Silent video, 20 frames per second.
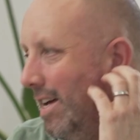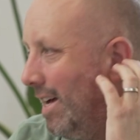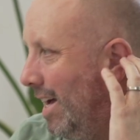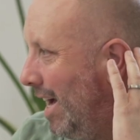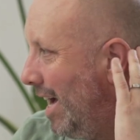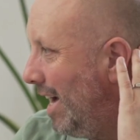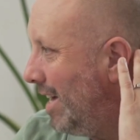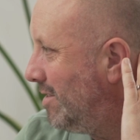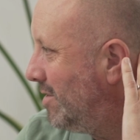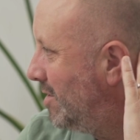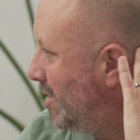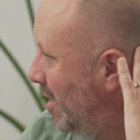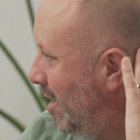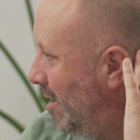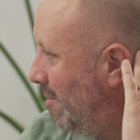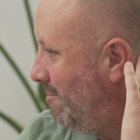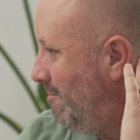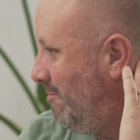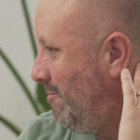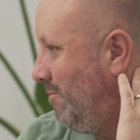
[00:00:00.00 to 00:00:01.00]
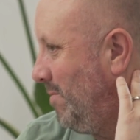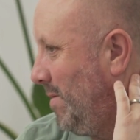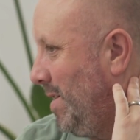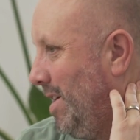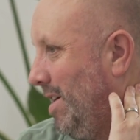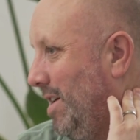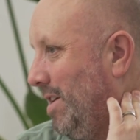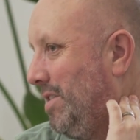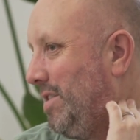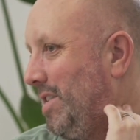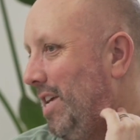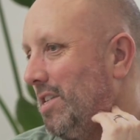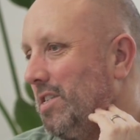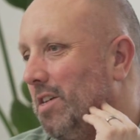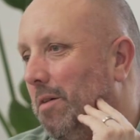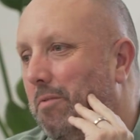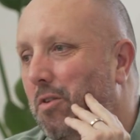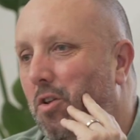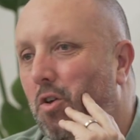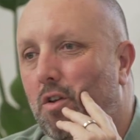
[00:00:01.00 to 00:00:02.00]
and sets
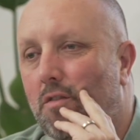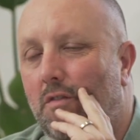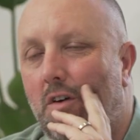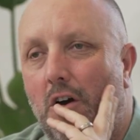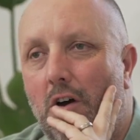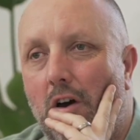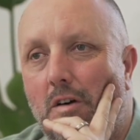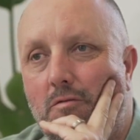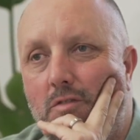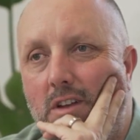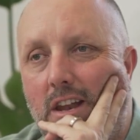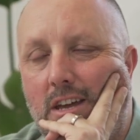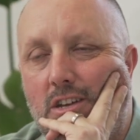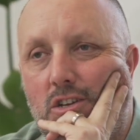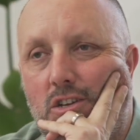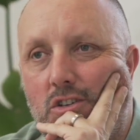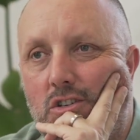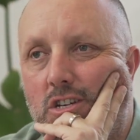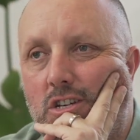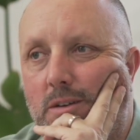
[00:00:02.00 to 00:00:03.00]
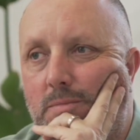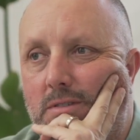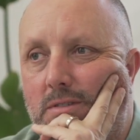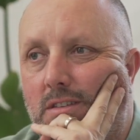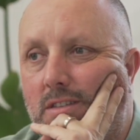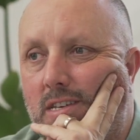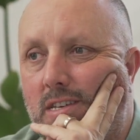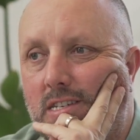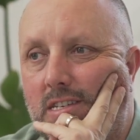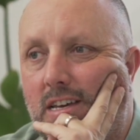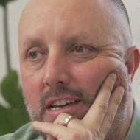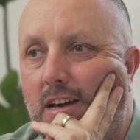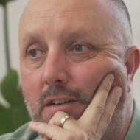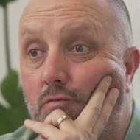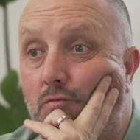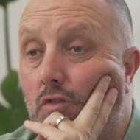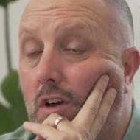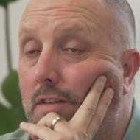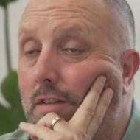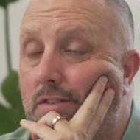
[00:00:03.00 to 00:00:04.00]
up a lot of our relationships and things like that,
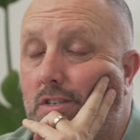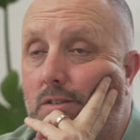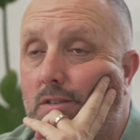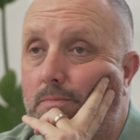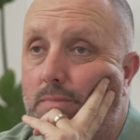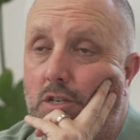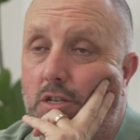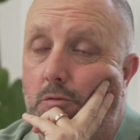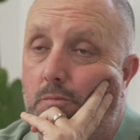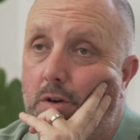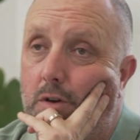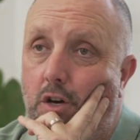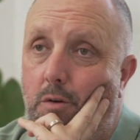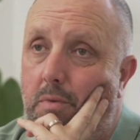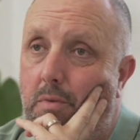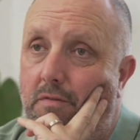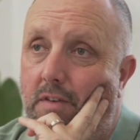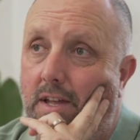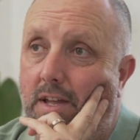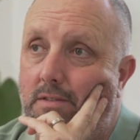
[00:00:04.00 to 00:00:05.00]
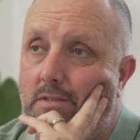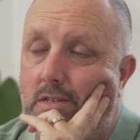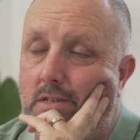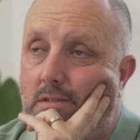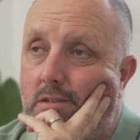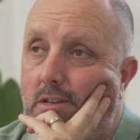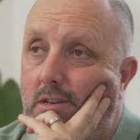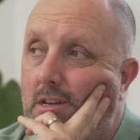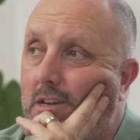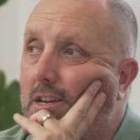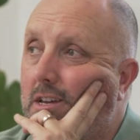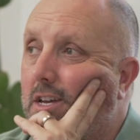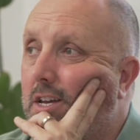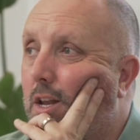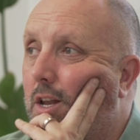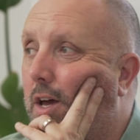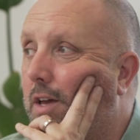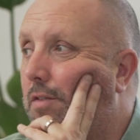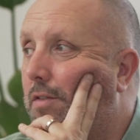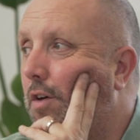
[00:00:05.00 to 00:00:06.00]
and runs some superb events
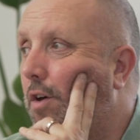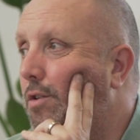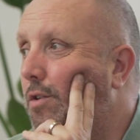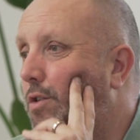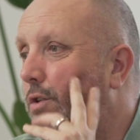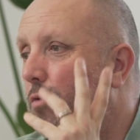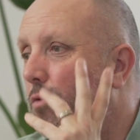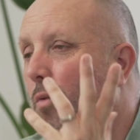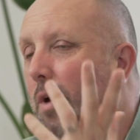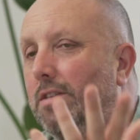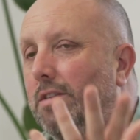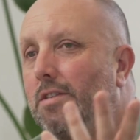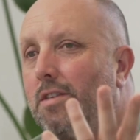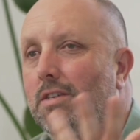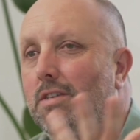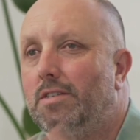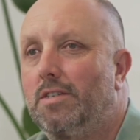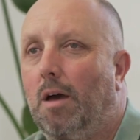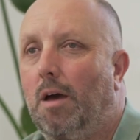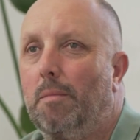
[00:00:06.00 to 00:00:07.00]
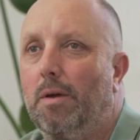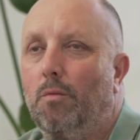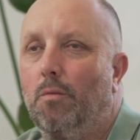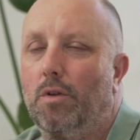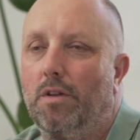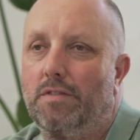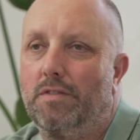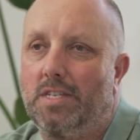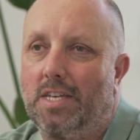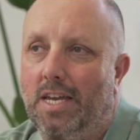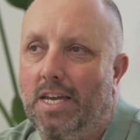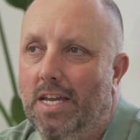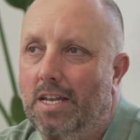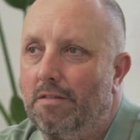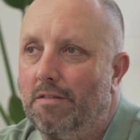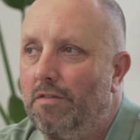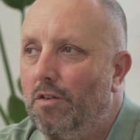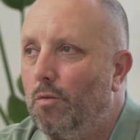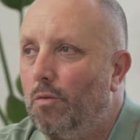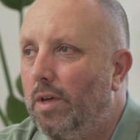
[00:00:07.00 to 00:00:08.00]
like those who went to the summit would have seen
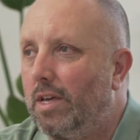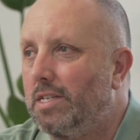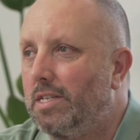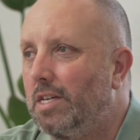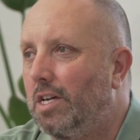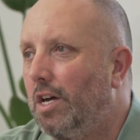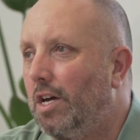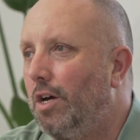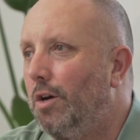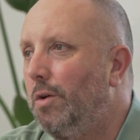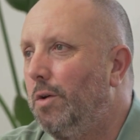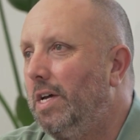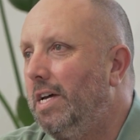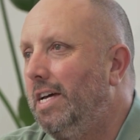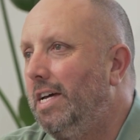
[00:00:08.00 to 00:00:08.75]
a few weeks ago.